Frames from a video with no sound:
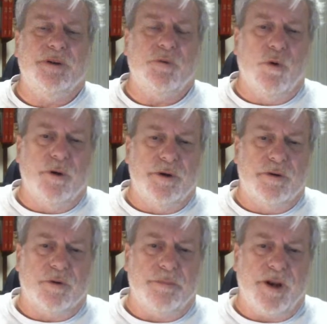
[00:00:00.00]
been quoted
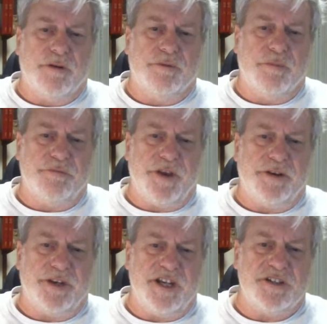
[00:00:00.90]
a repair from a
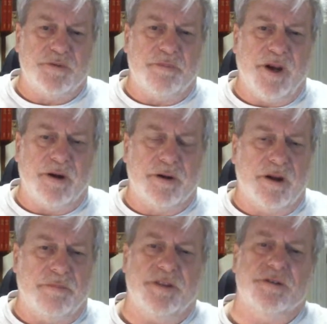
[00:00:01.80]
foundation repair
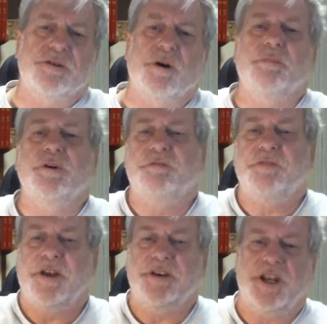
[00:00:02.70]
company that was going to put
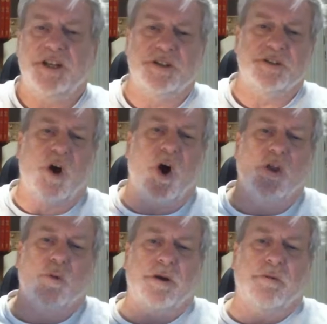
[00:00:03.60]
foundations
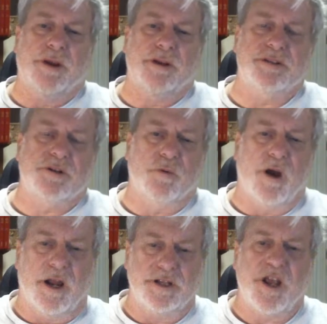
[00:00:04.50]
all the way around his
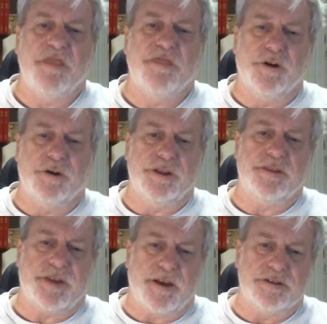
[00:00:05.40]
garage,
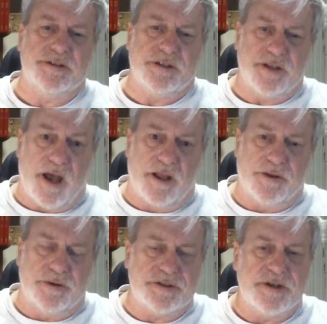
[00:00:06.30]

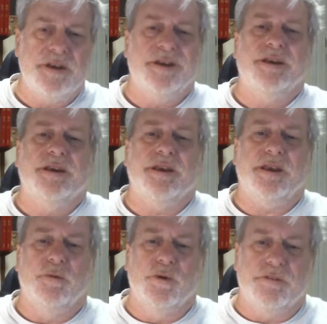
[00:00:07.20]
$30,000.
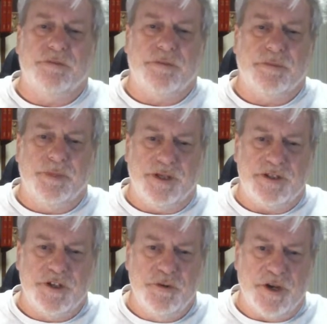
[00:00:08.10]
It would have been
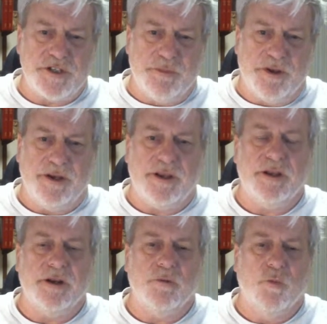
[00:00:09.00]
too much money,
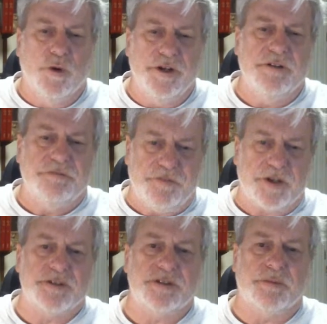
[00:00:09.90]
and it wouldn't have
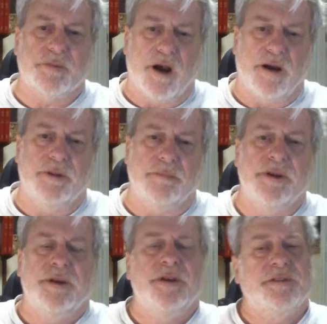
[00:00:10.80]
fixed the problem.
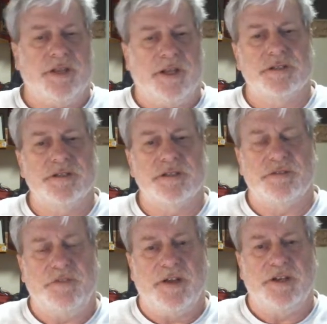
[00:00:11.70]
The thing is,
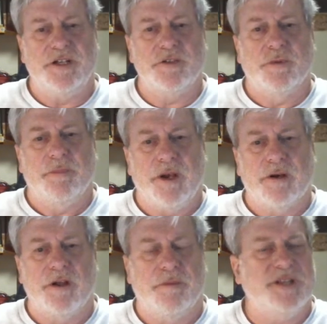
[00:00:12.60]
the foundation repair
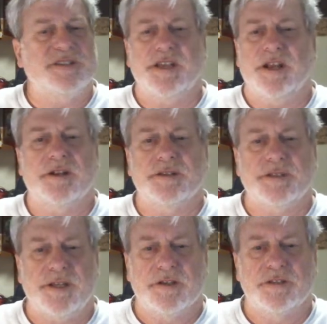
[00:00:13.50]
company sent out a
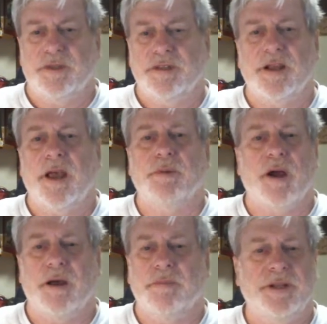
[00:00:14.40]
salesman. The guy
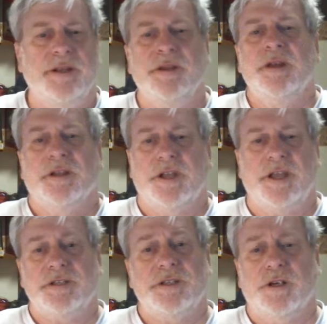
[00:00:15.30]
probably
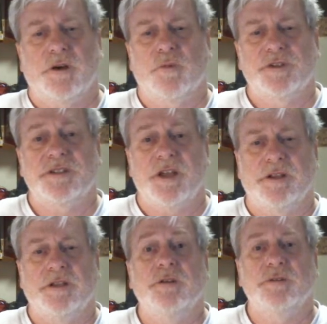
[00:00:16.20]
last year was
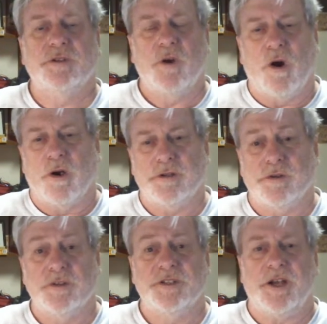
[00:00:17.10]
selling used cars
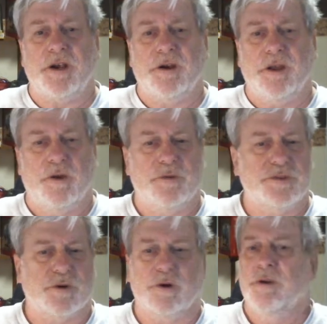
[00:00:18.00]
or
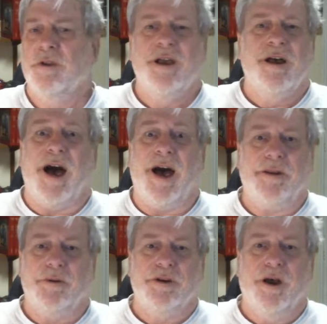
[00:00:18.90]
stereos, or I
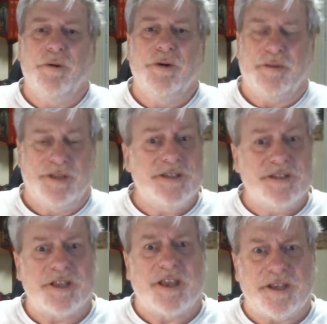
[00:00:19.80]
don't know. I mean,
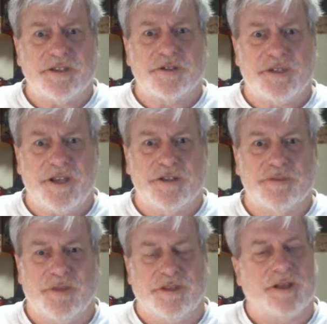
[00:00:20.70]
these guys are
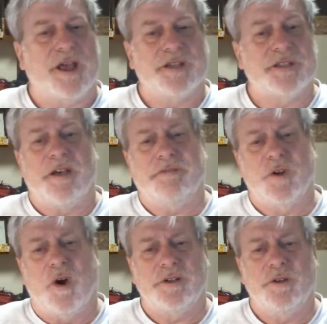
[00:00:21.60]
salesmen. The guys I've
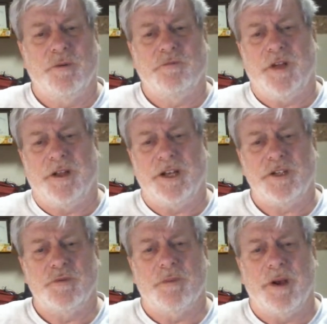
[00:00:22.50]
talked to in
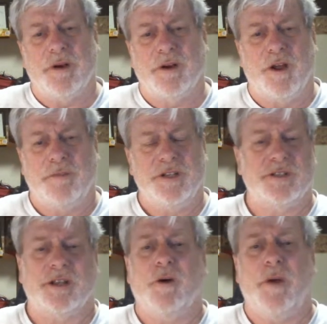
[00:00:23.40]
foundation repair companies
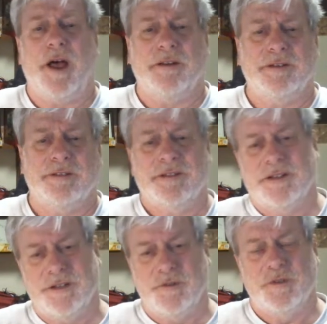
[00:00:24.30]
that go out and
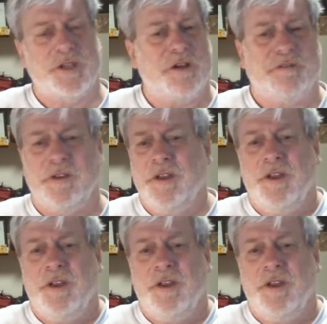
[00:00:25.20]
do stuff,